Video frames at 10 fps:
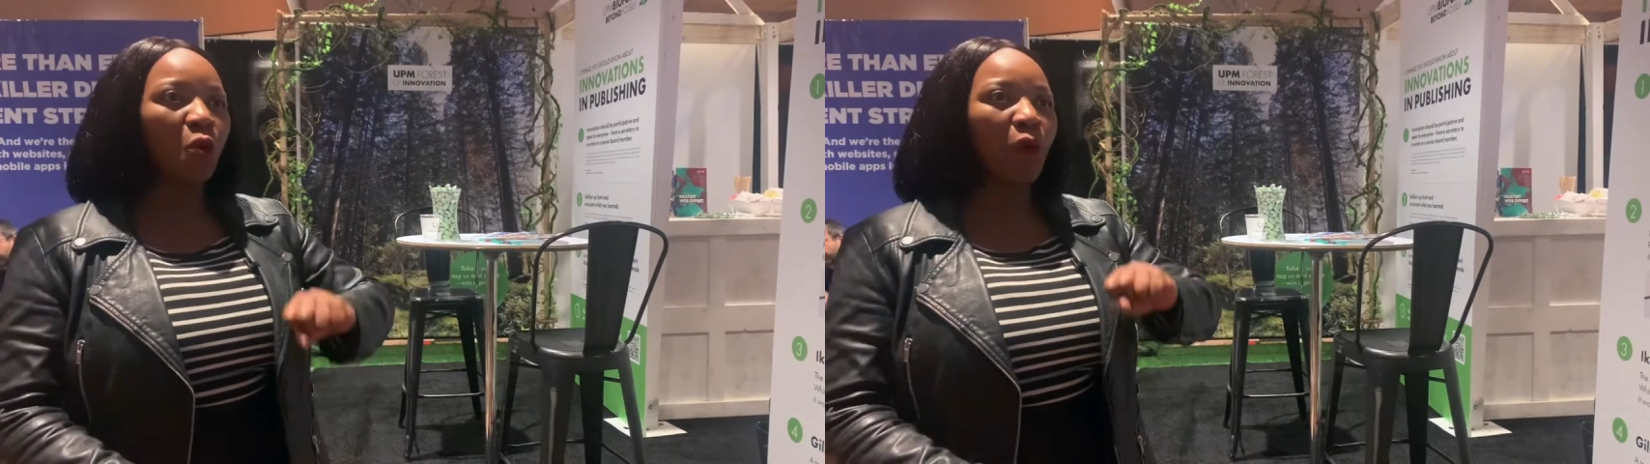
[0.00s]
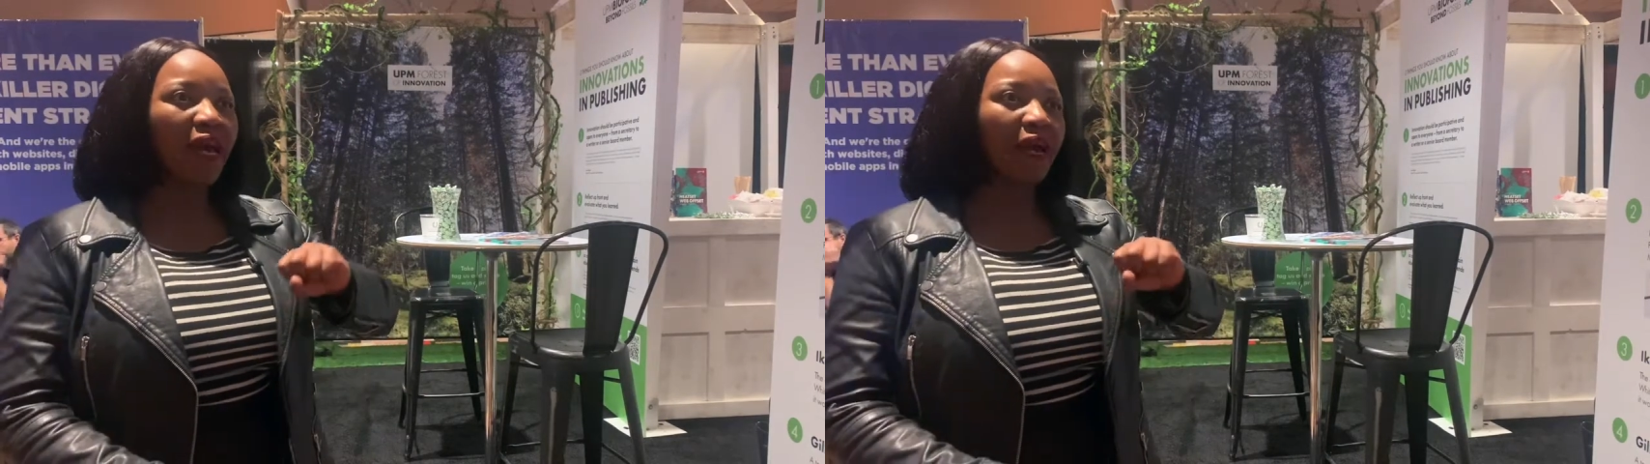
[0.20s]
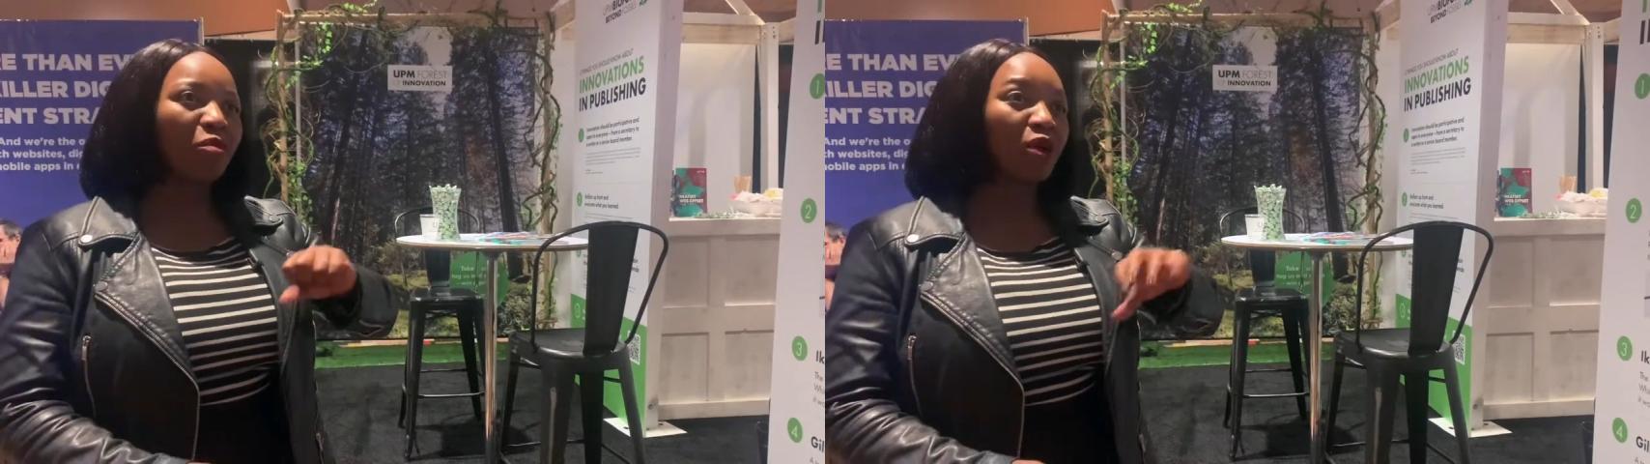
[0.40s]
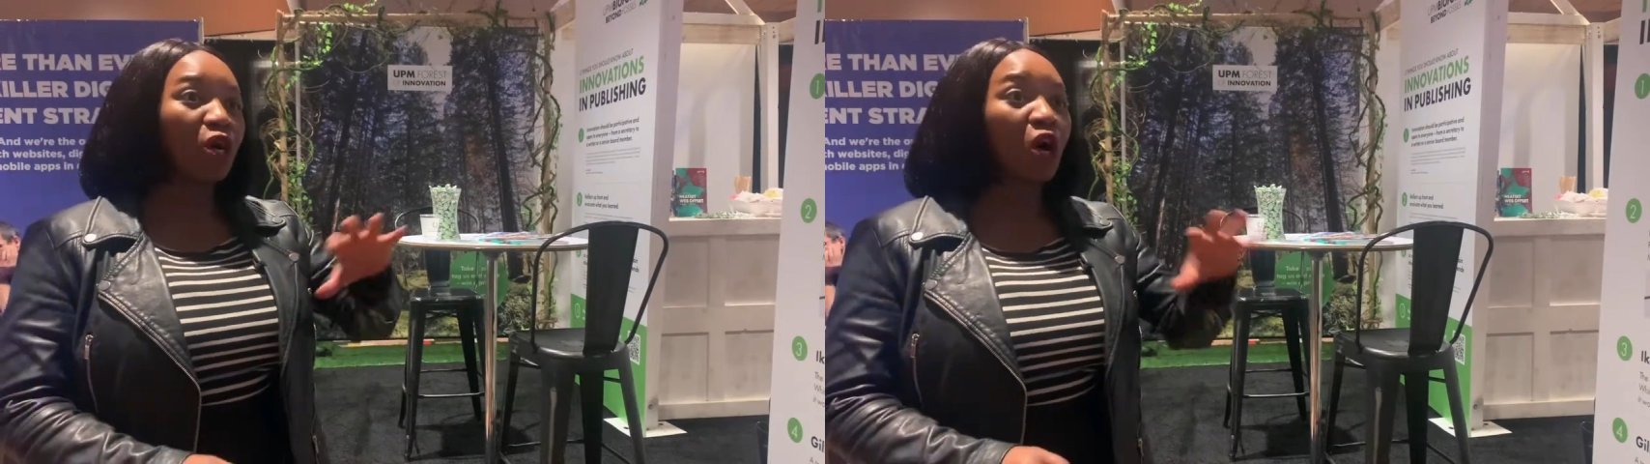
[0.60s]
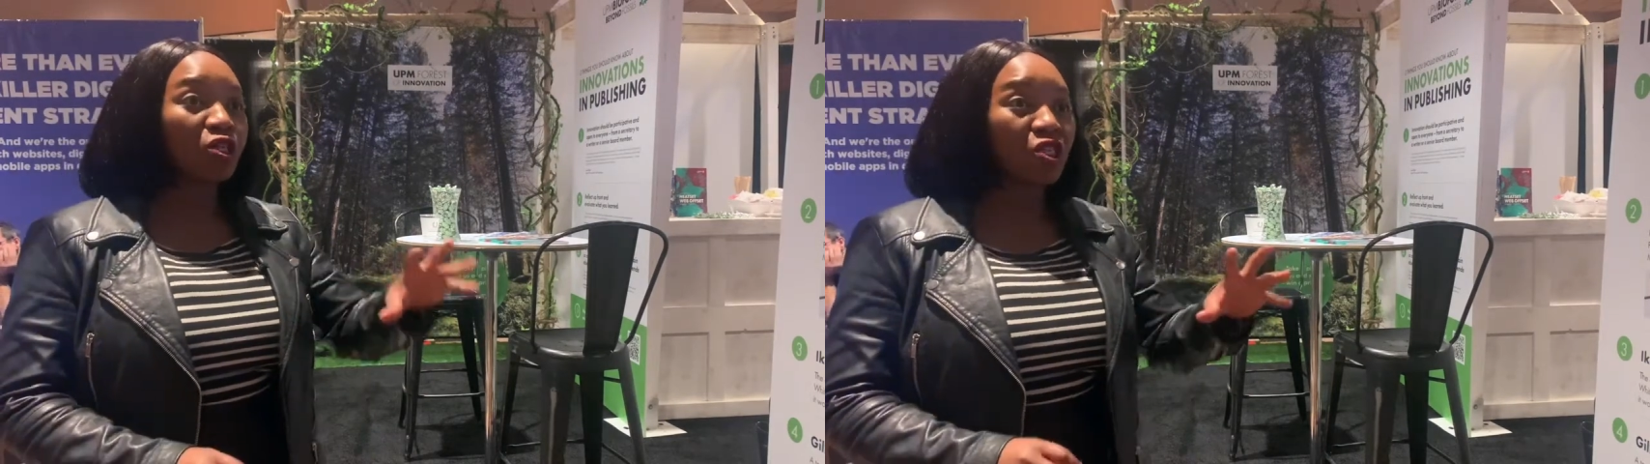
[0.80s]
where I'm going to
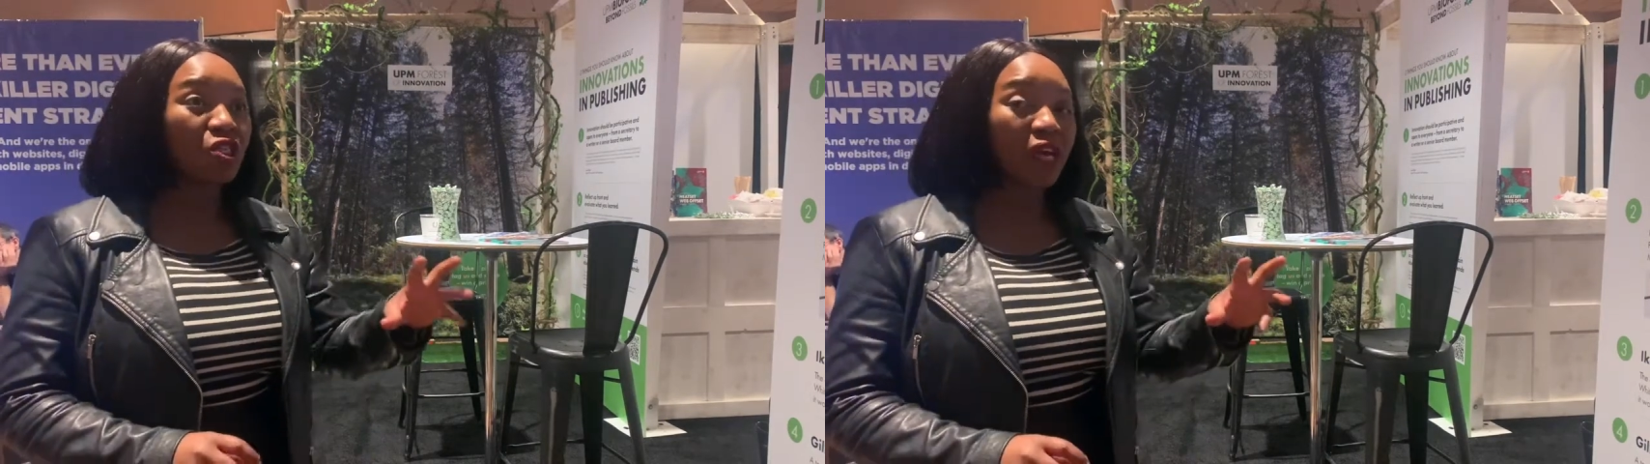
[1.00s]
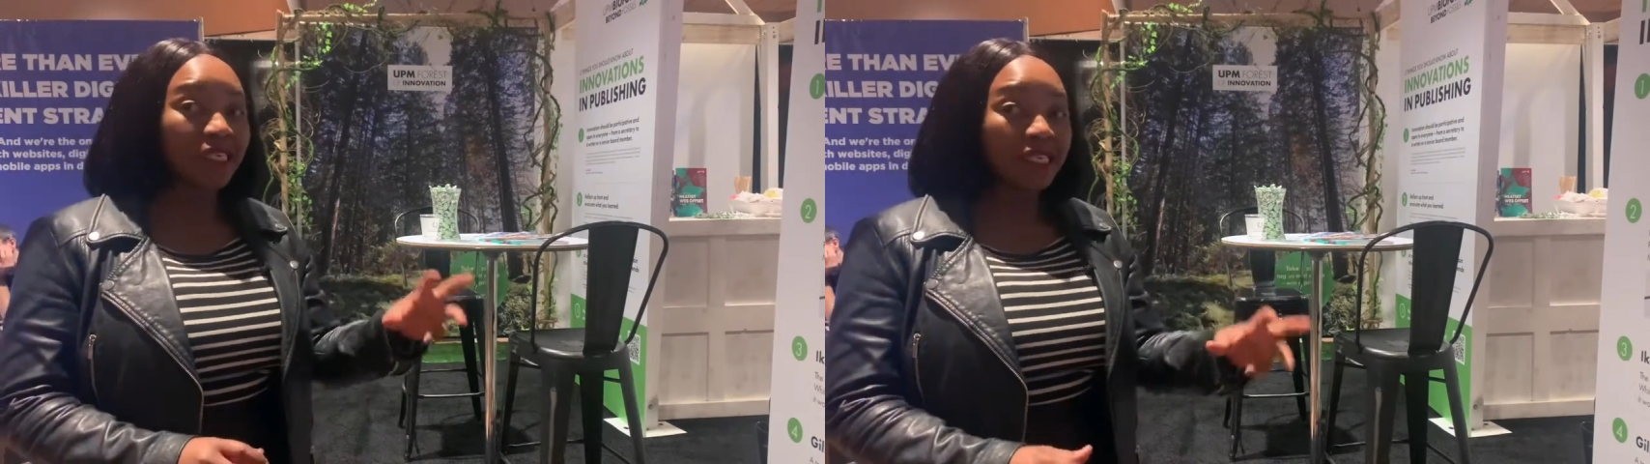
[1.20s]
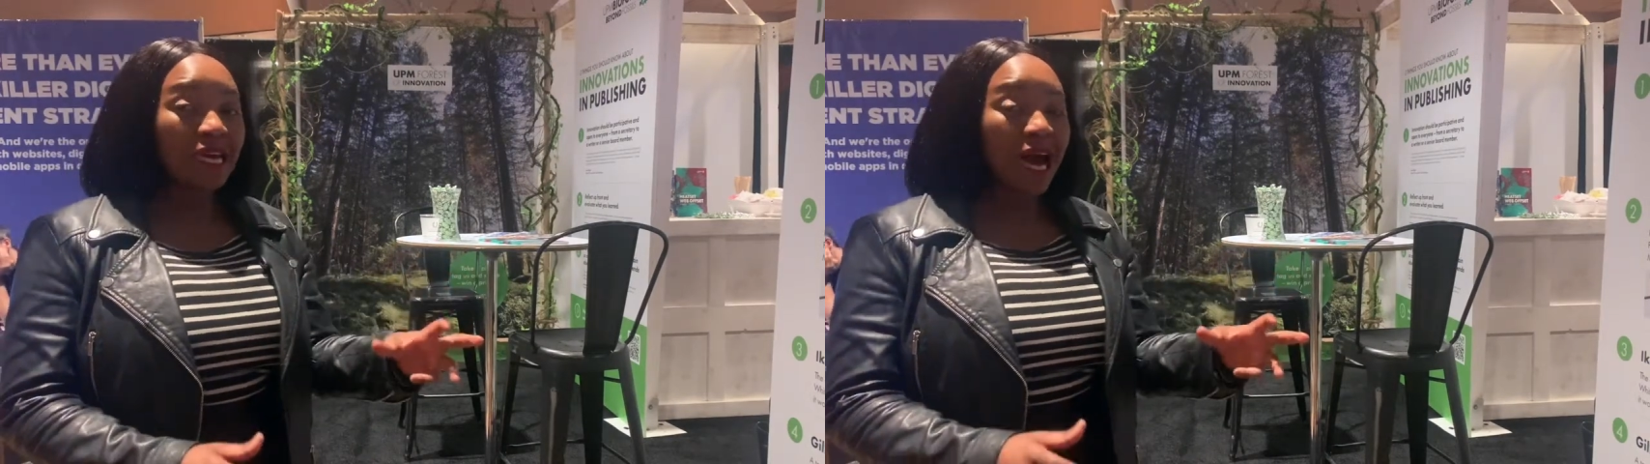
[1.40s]
concentrate.